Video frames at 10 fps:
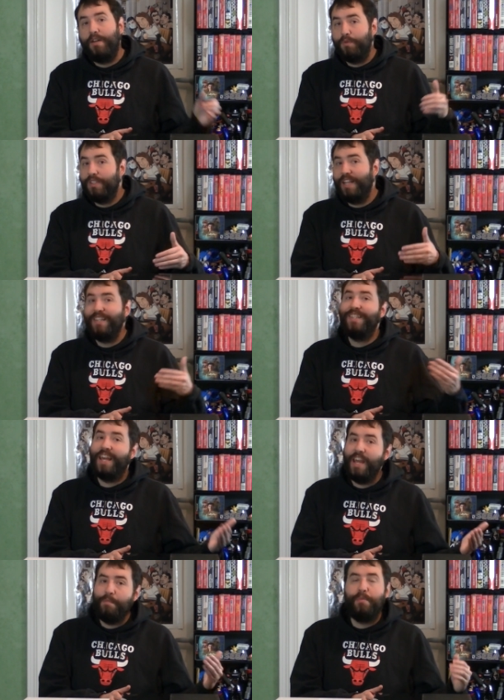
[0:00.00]
It was less
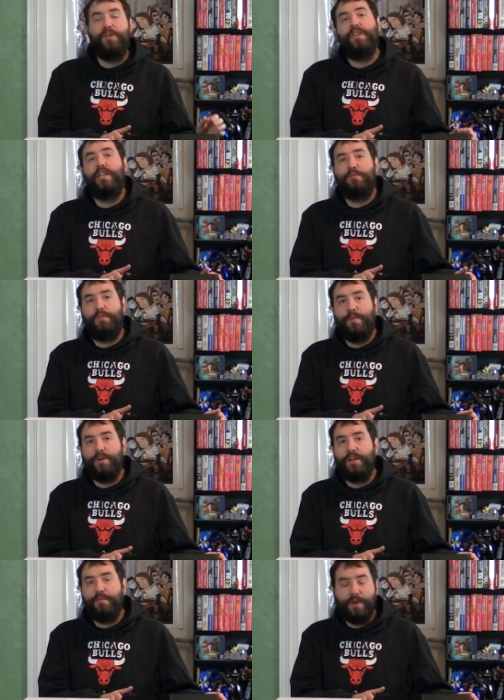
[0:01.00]
capable than its
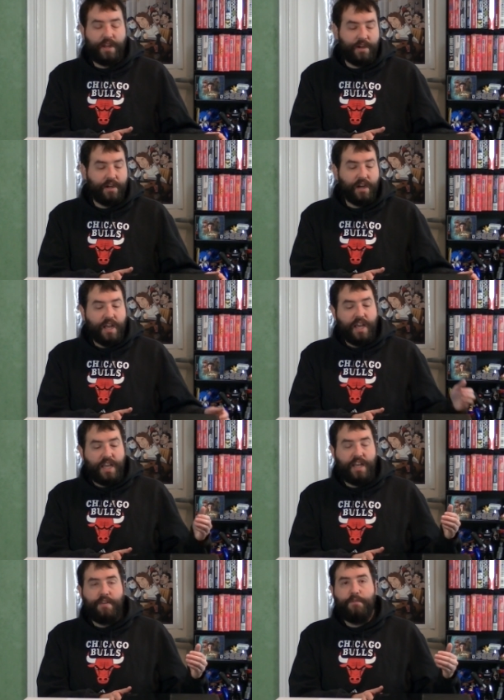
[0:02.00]
primary competitor.
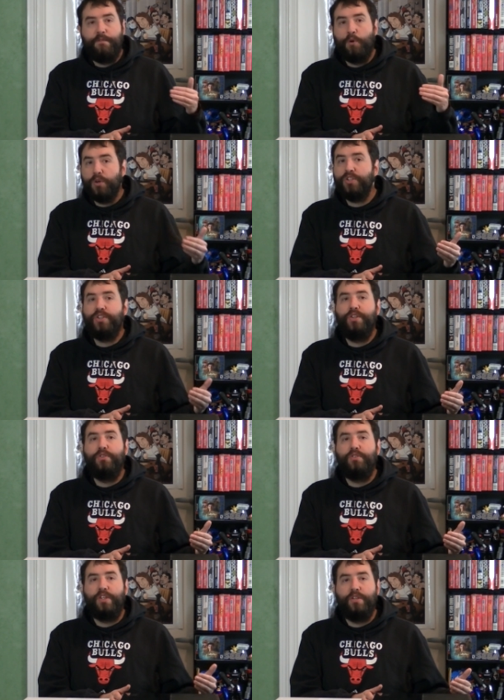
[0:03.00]
It forced
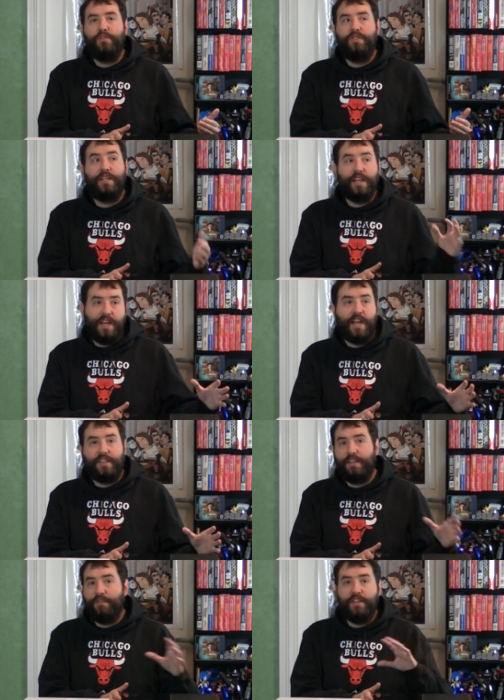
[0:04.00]
you to use the Kinect,
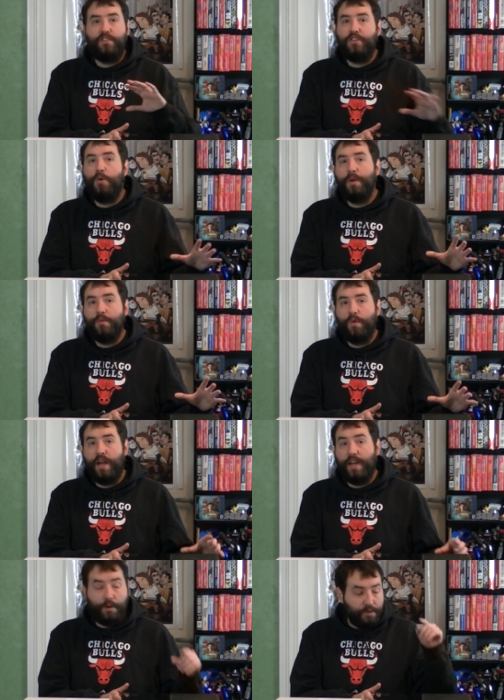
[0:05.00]
a device nobody
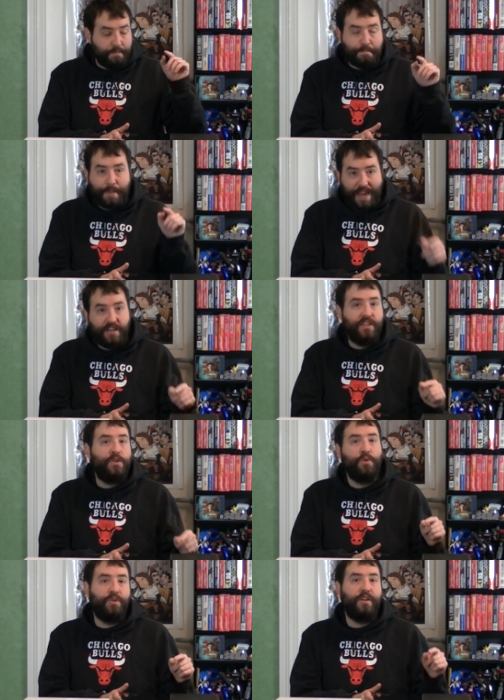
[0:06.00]
wanted. It was
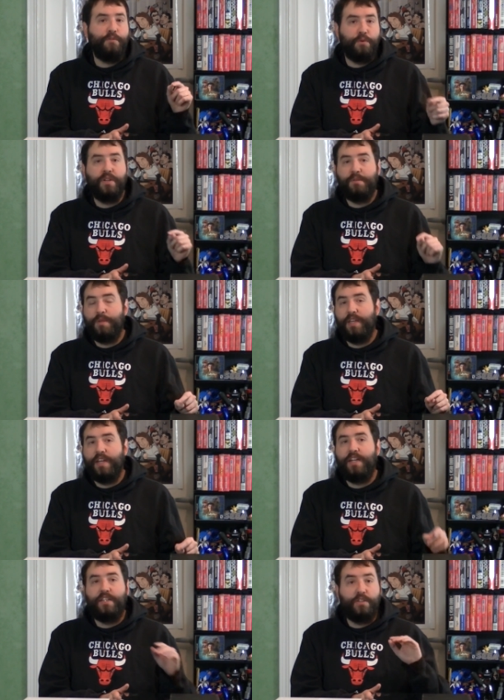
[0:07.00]
mandatory for it to be
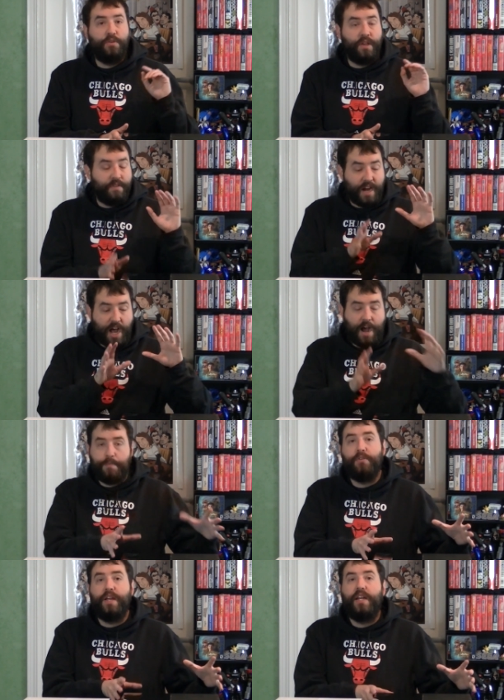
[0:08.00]
connected to even
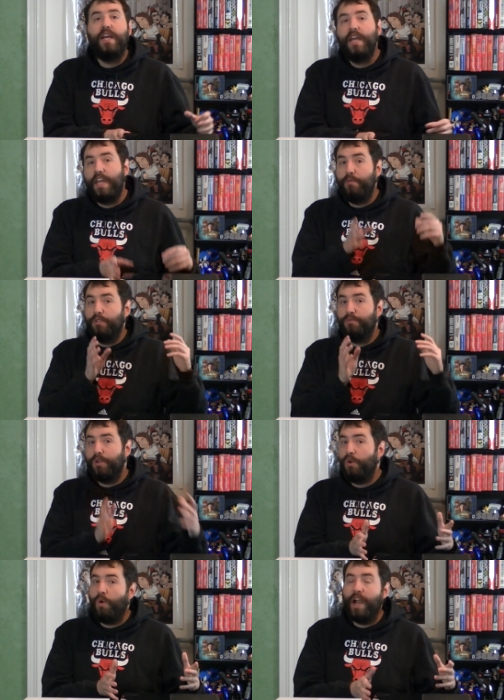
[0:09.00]
operate. It was
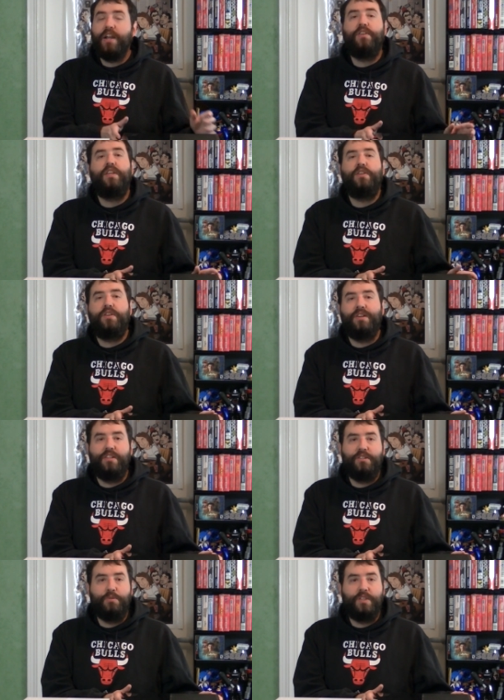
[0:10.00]
required that your
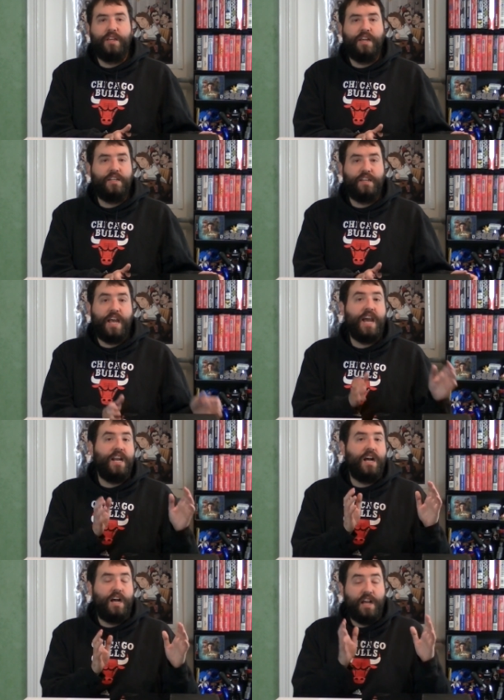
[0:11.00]
console was connected
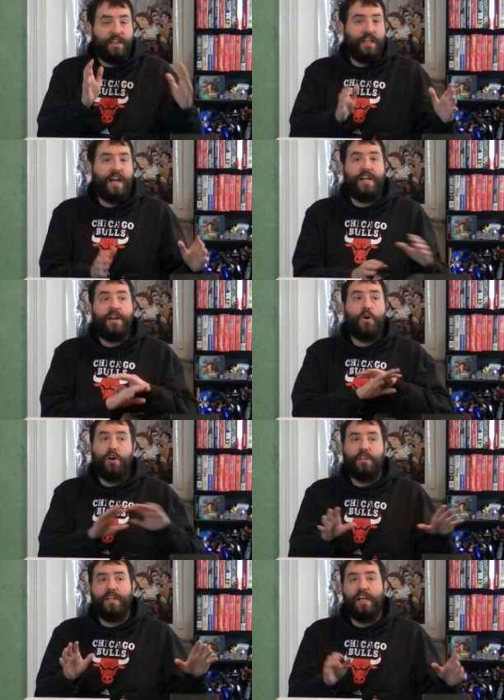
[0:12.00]
online at
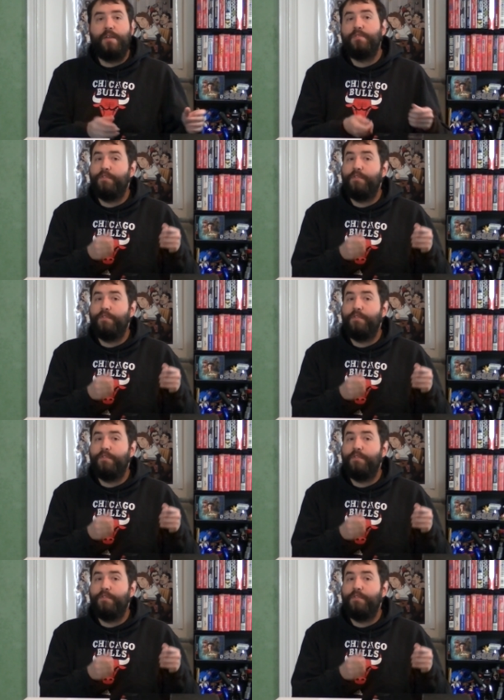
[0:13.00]
all times.